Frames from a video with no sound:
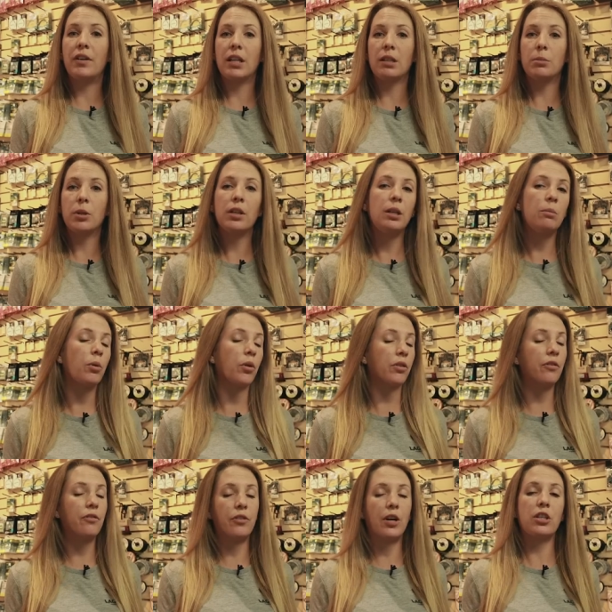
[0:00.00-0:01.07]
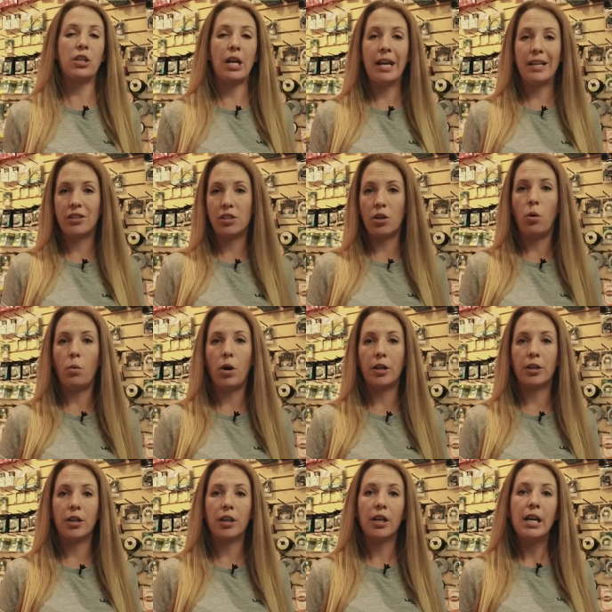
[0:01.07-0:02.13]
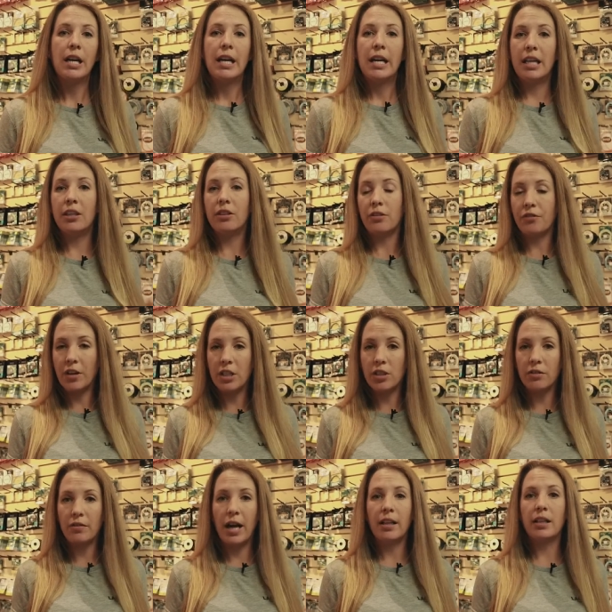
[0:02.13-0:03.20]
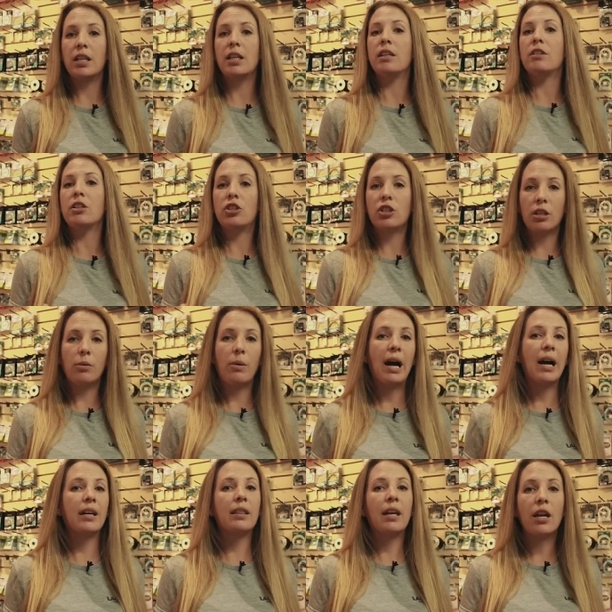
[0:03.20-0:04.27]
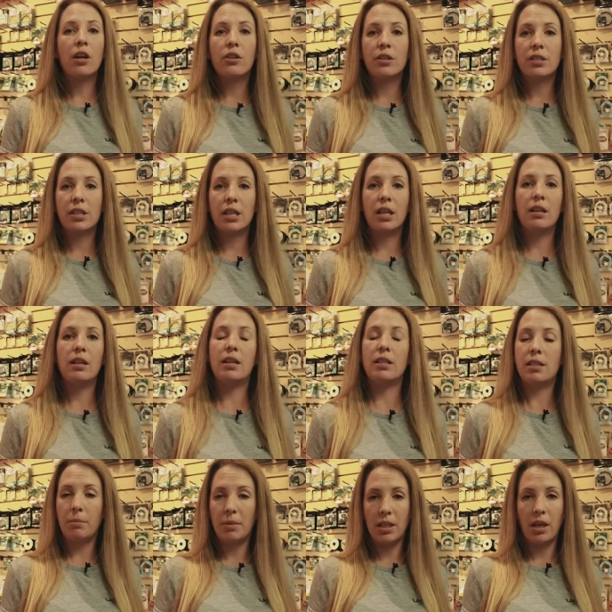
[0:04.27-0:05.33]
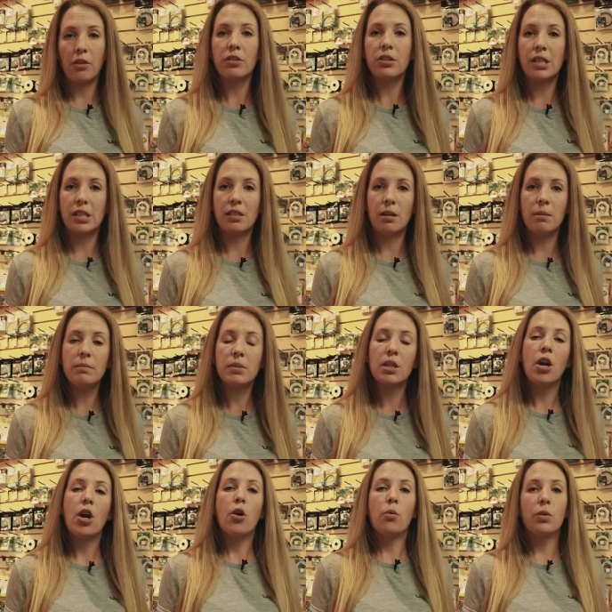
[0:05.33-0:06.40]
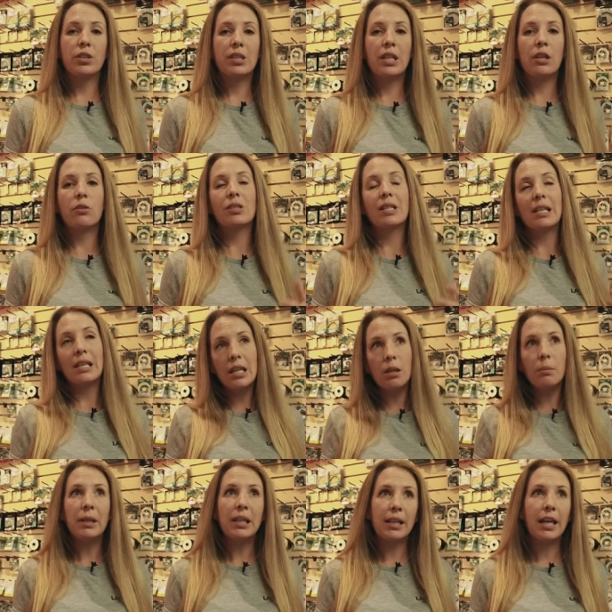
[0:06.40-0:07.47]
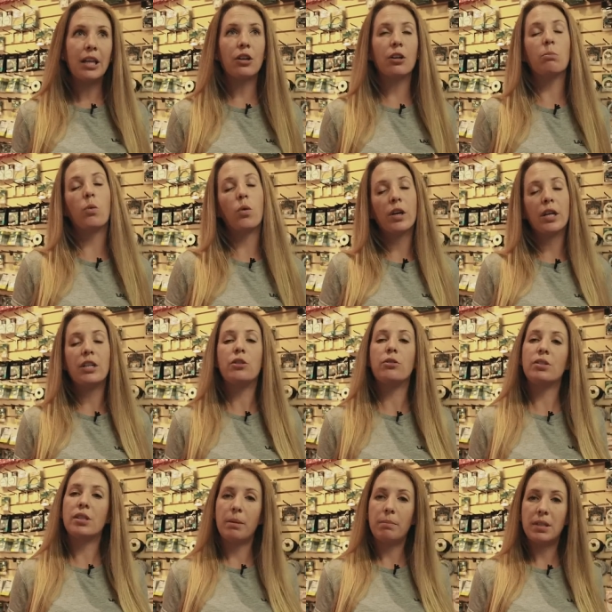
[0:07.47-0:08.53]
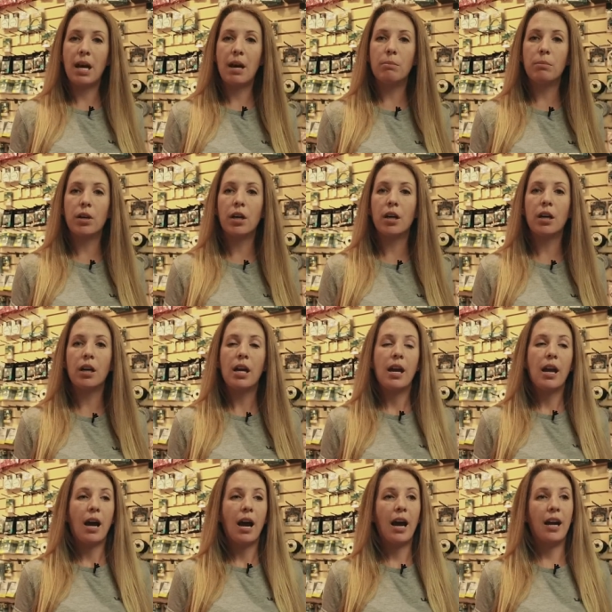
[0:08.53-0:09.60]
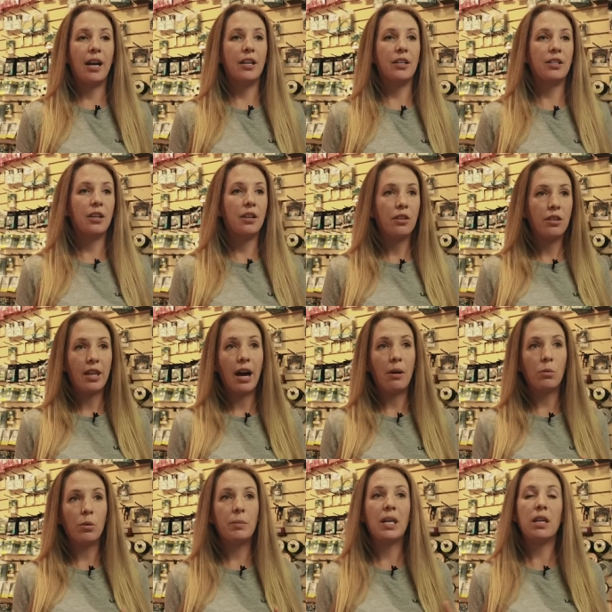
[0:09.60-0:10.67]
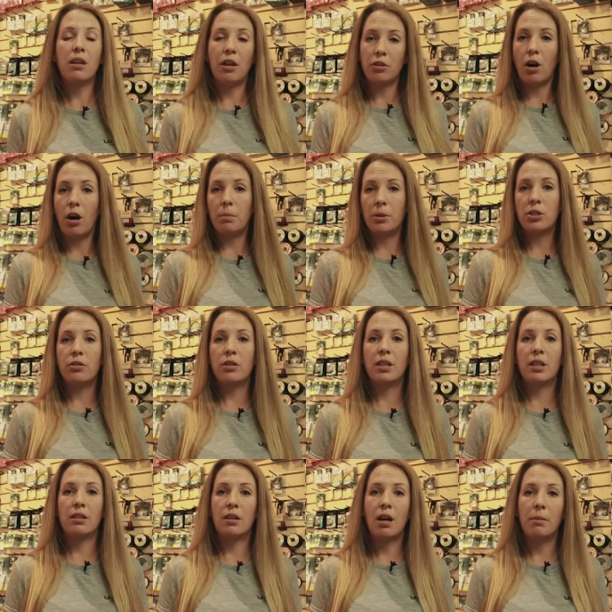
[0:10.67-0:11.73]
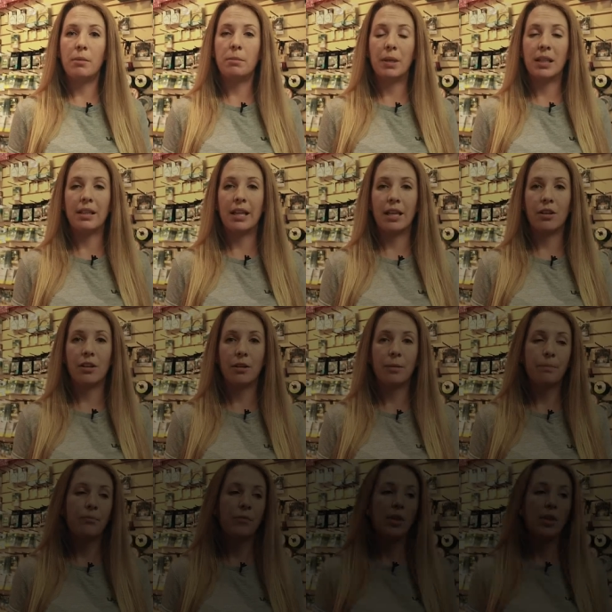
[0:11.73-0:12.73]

available in both the fresh and salt water. In the Fraser Valley, the Chilliwack, the Harrison, and some of the other systems, we'll see those a little bit later, more into September, and that will be another opportunity that'll come a bit later.